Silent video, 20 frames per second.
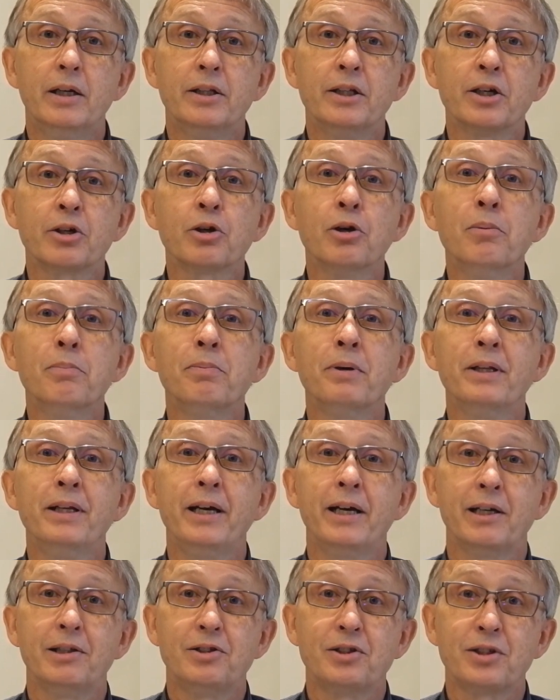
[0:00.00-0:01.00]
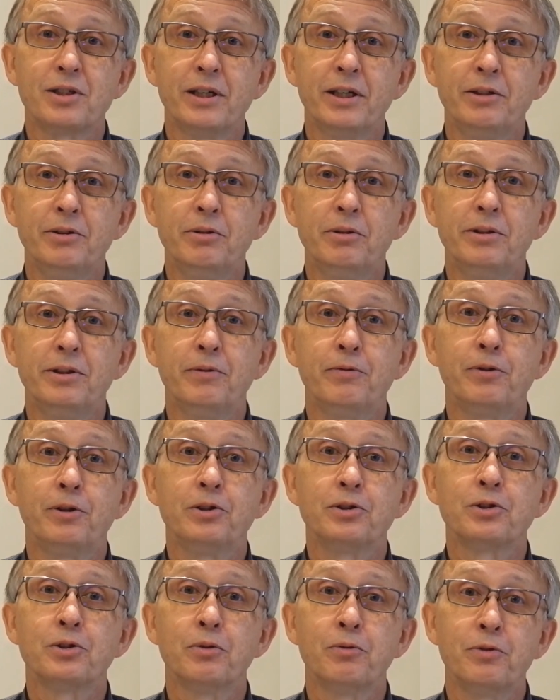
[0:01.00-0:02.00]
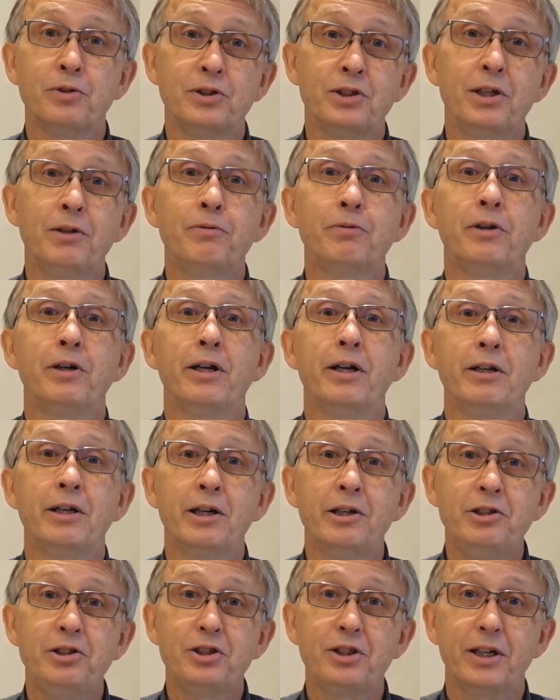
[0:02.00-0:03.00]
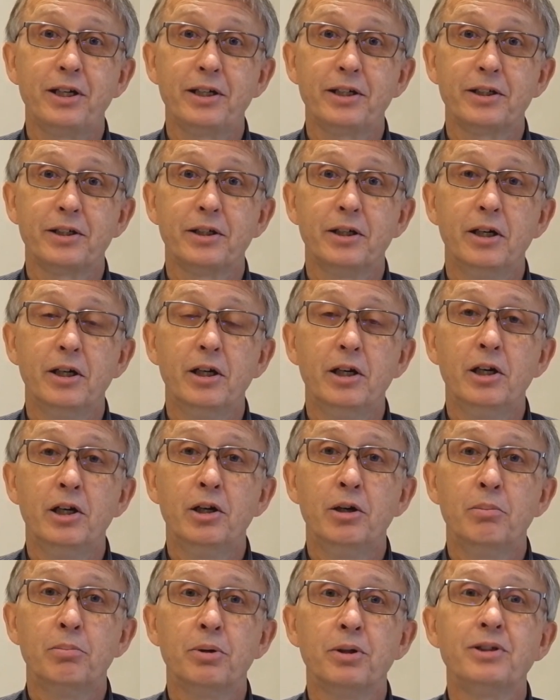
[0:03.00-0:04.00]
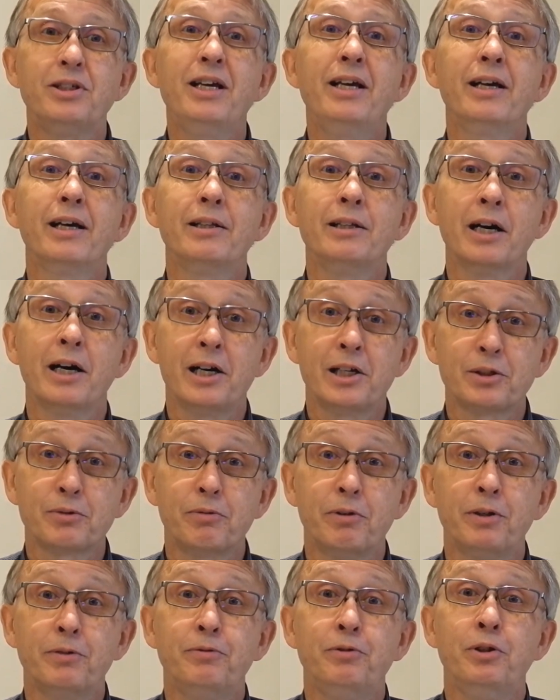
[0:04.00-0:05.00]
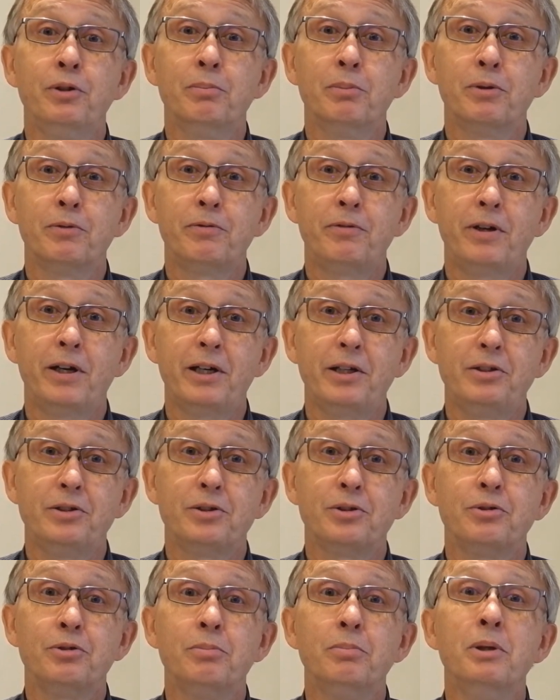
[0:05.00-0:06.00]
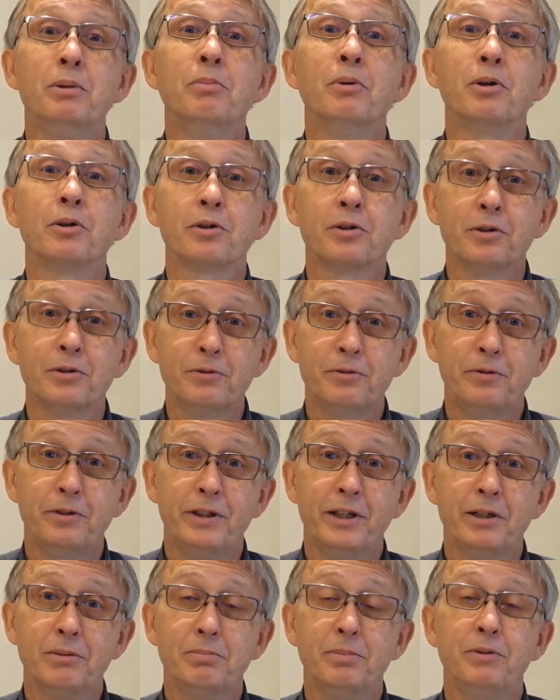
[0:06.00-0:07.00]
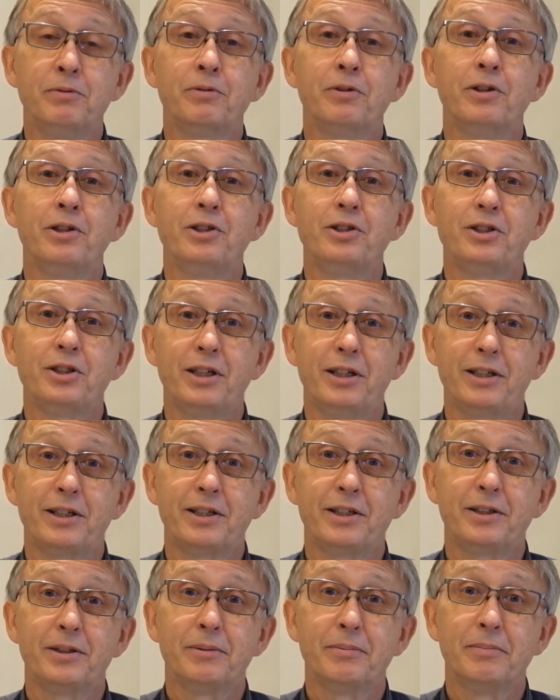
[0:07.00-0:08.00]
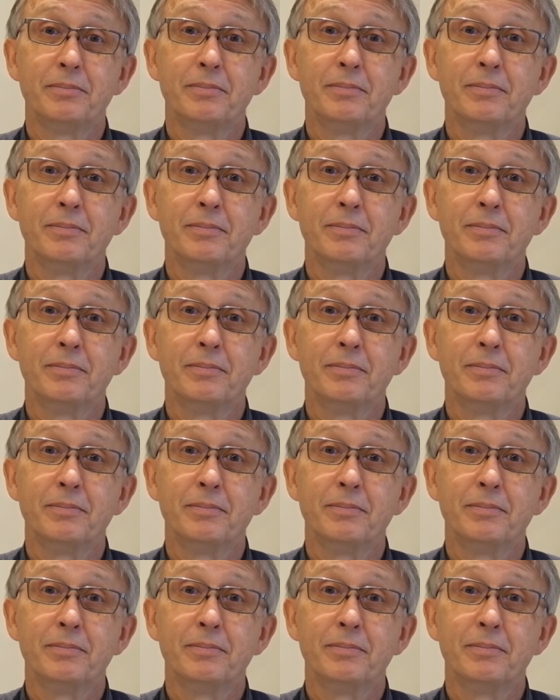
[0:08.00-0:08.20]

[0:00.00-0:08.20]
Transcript: The company had scheduled the first officer for a line check, but he had asked for a few more flights to be more confident before the check.